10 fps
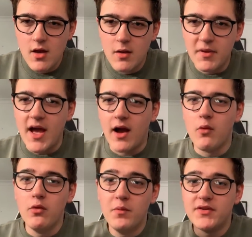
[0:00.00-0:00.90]
But yeah, I
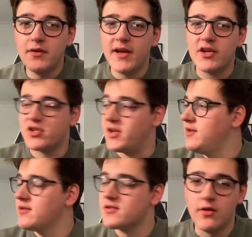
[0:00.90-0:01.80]
will be doing,
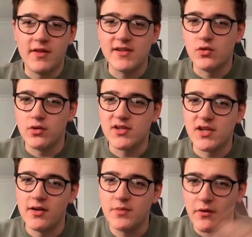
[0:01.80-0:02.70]
actually, sorry if there's awkward
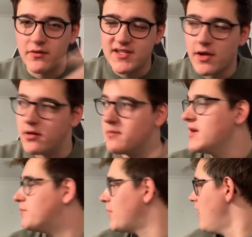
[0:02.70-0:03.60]
silence, but obviously it's only
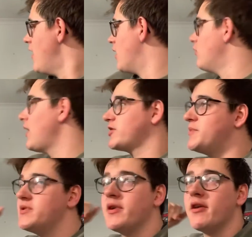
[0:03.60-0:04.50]
me, but I will actually
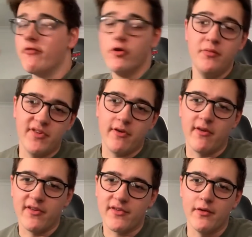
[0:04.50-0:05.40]
be doing a room
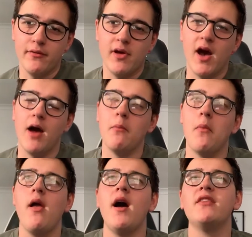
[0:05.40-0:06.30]
series soon.
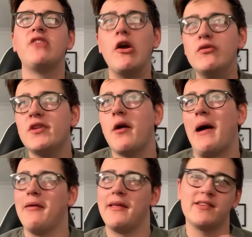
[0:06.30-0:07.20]
Don't know
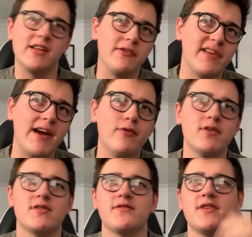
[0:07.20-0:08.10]
how that's going to go down,
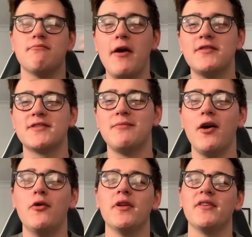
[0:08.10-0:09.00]
because obviously most of my
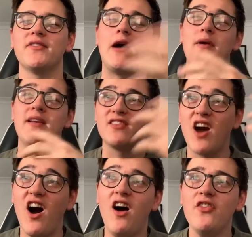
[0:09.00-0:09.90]
audience now is
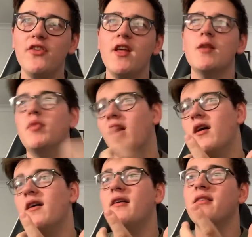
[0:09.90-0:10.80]
cars,
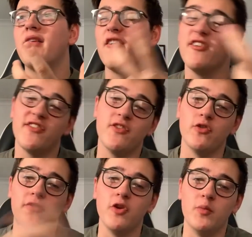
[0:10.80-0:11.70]
but there is still
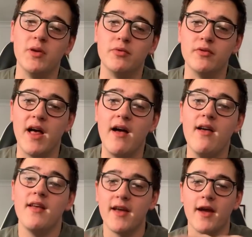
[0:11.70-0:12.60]
a few people there.
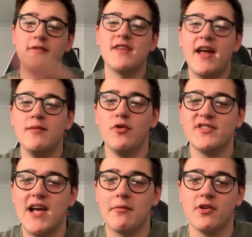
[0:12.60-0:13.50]
There you go, so any more
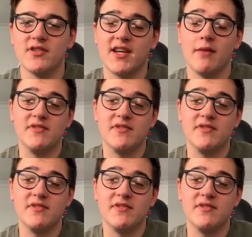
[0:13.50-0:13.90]
setup content coming.